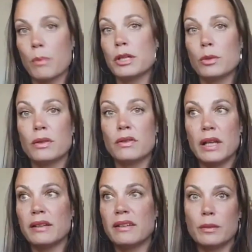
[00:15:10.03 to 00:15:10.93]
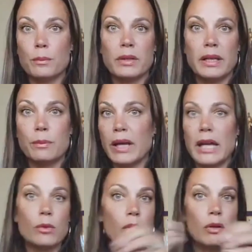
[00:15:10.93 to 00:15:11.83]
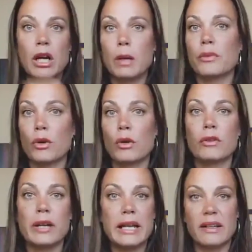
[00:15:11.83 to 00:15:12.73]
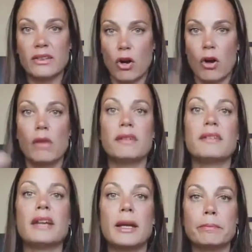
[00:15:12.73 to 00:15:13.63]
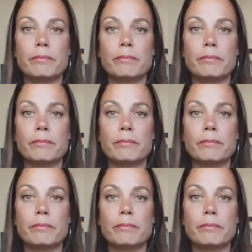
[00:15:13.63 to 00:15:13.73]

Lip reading: you would think simply payroll comes over and it's all the same.